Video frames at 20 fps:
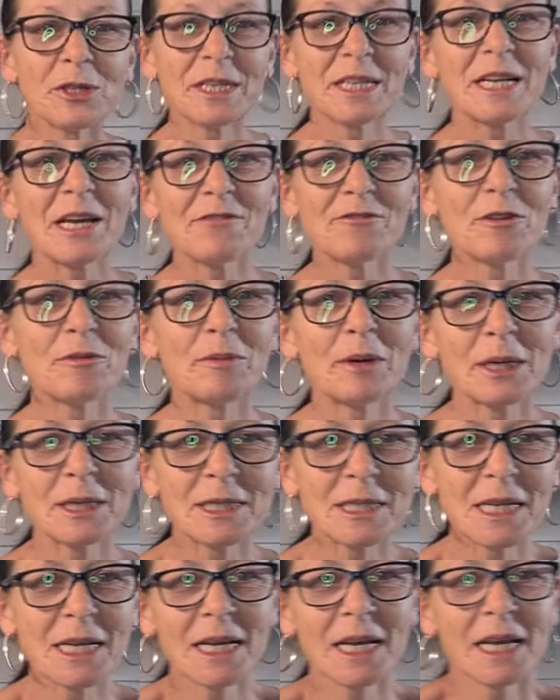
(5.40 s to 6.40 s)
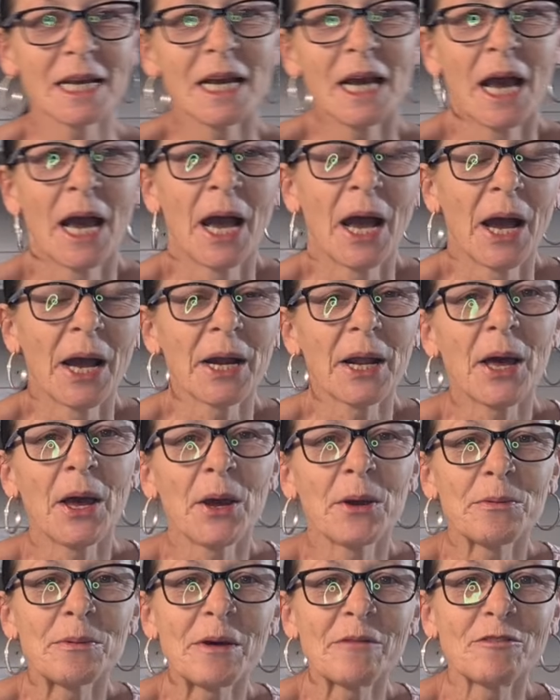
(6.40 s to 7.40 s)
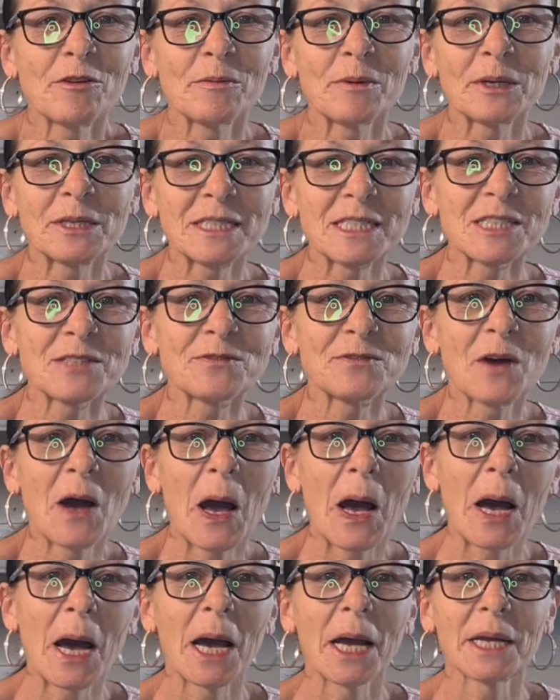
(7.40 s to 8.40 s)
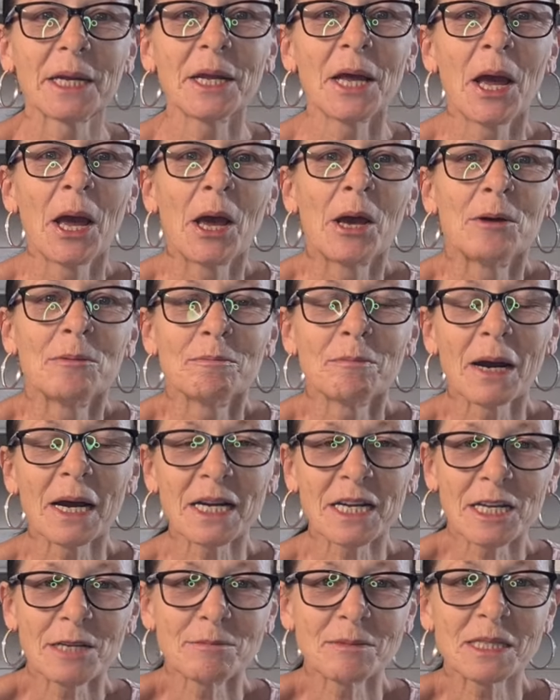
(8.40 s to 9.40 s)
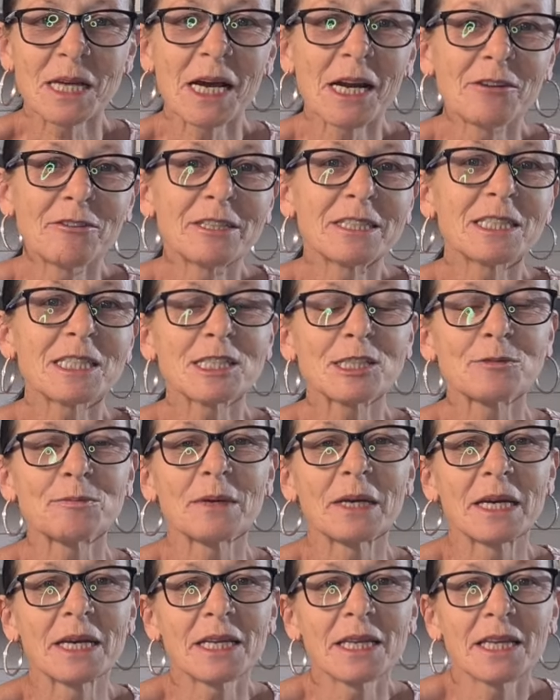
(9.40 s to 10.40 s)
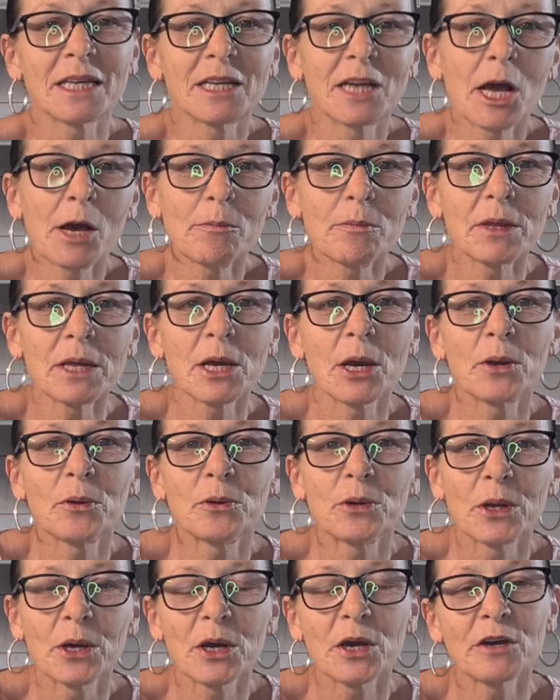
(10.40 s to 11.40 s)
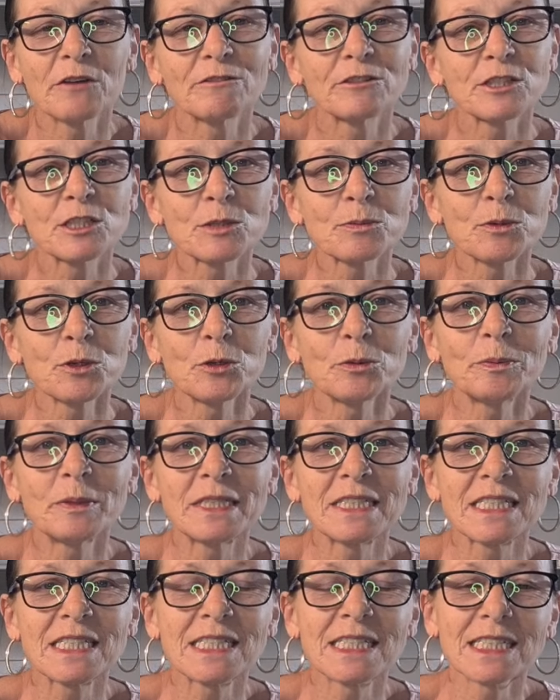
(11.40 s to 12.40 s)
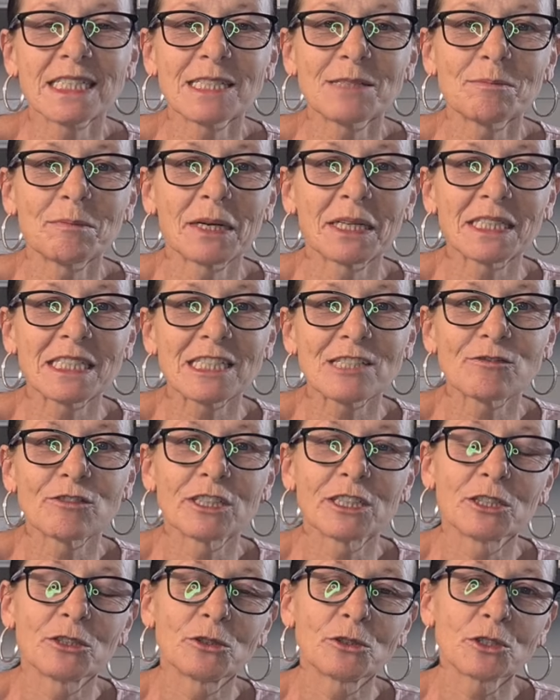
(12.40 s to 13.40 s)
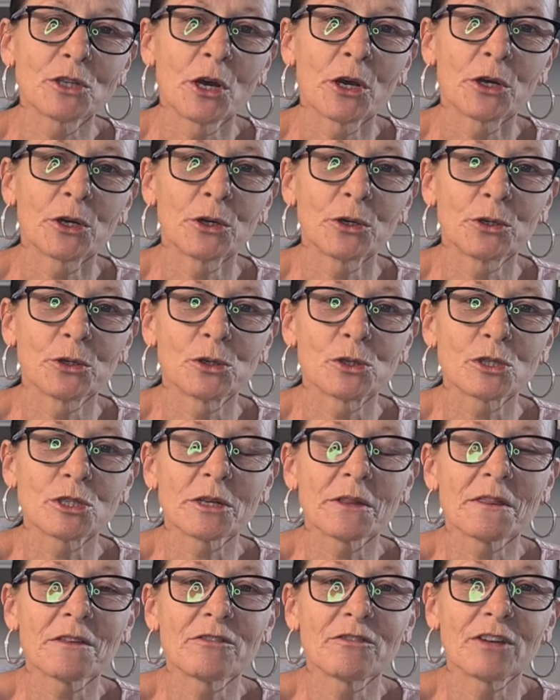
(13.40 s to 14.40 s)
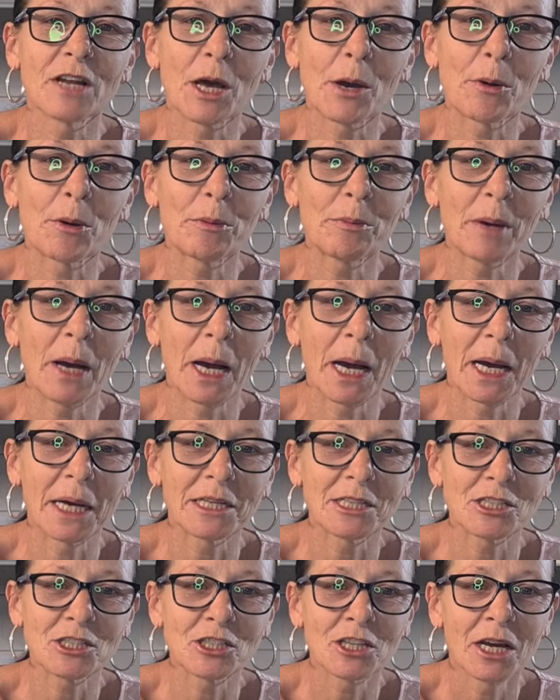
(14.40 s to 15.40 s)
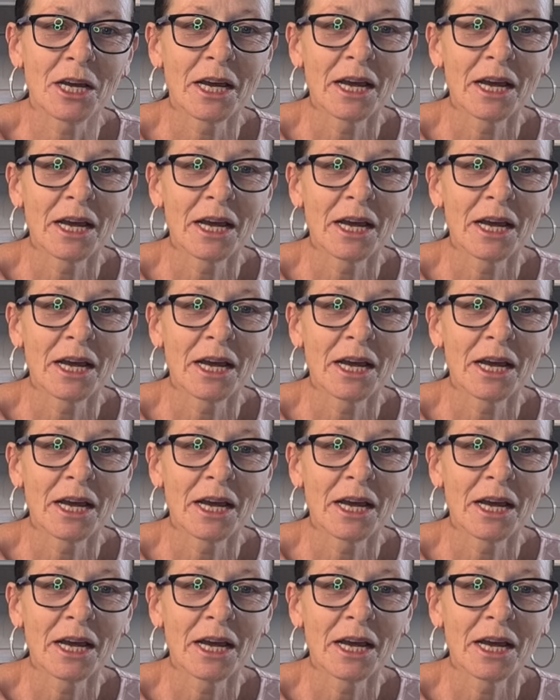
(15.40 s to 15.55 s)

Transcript: morning everybody, and I hope everybody's fine. My name's Iris Smith and I'm the owner of a small business in Mansfield called The Flower Patch.